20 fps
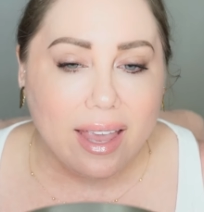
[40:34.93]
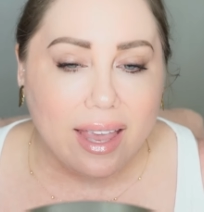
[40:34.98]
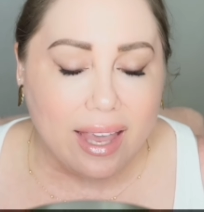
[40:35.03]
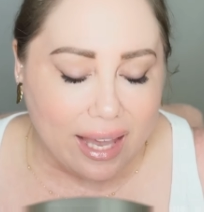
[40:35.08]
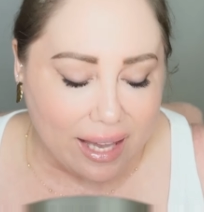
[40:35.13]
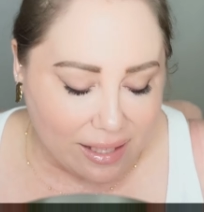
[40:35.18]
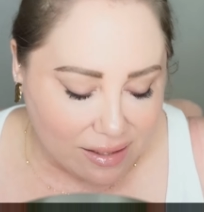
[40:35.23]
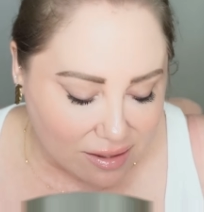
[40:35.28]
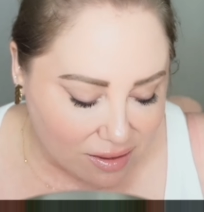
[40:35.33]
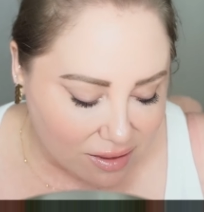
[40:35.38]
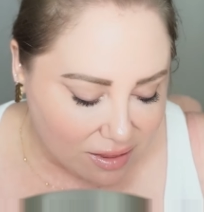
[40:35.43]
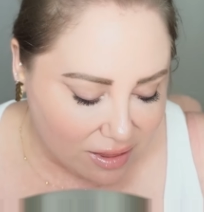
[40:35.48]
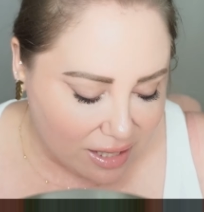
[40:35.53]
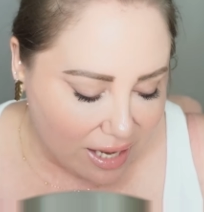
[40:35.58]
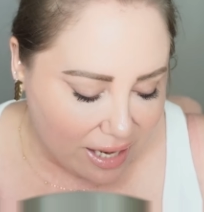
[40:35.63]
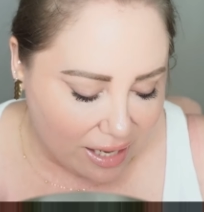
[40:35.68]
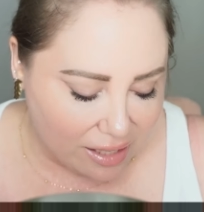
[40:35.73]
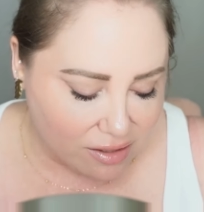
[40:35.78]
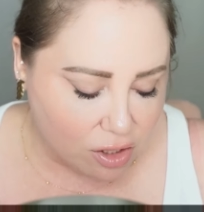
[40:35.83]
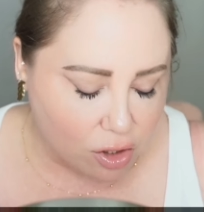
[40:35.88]

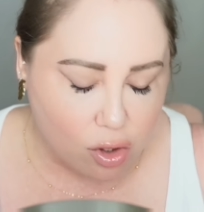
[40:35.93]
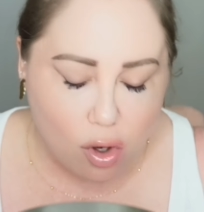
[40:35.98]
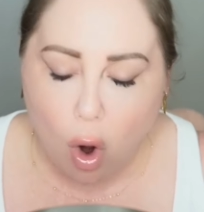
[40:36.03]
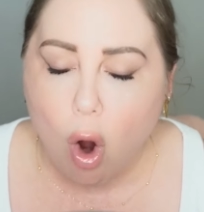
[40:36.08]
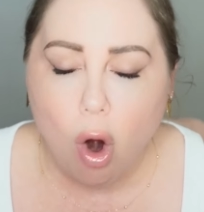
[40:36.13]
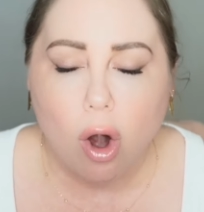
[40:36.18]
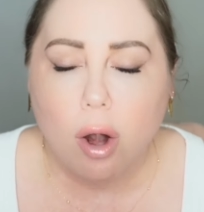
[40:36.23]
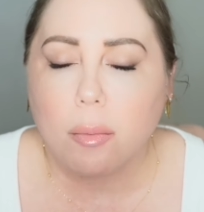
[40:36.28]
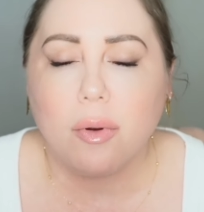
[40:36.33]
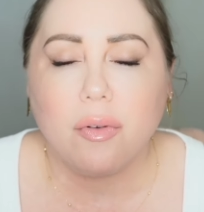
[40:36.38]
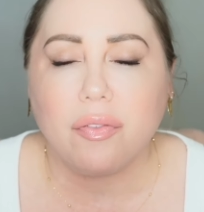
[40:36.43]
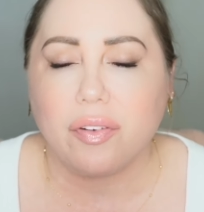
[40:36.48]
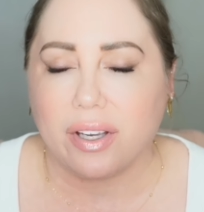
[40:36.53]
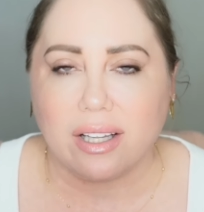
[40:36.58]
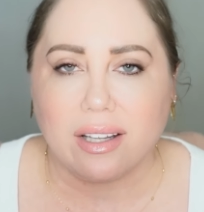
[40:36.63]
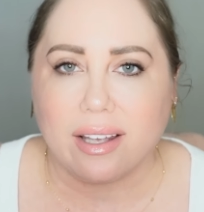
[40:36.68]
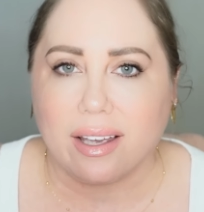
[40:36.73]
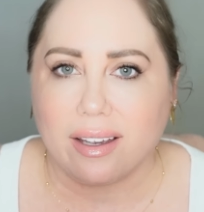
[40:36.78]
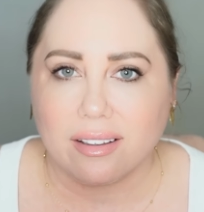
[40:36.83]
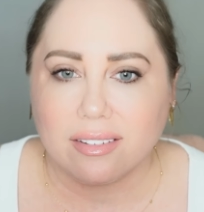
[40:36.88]
It's a horrible
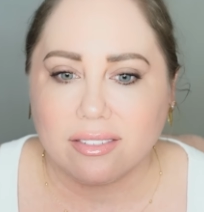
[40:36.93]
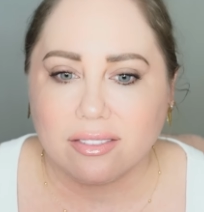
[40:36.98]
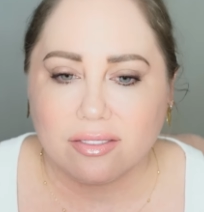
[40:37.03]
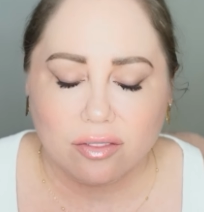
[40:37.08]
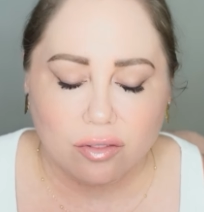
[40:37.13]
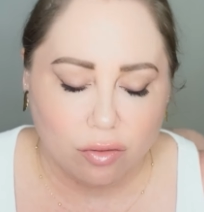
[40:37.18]
feeling,